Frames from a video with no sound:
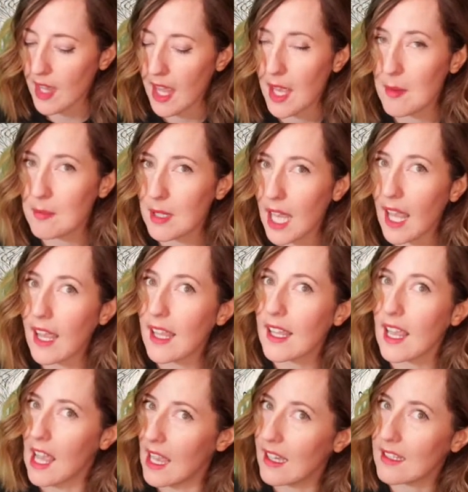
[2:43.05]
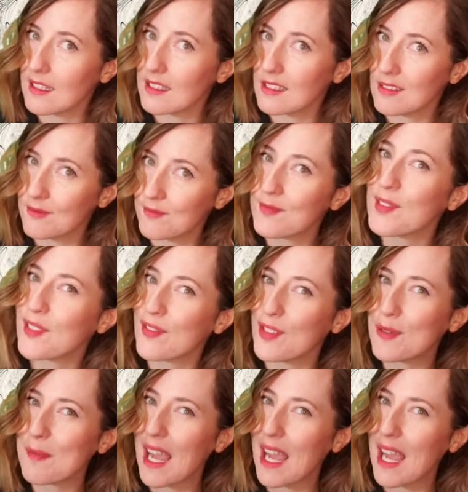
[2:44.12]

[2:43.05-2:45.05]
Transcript: M-A-X, for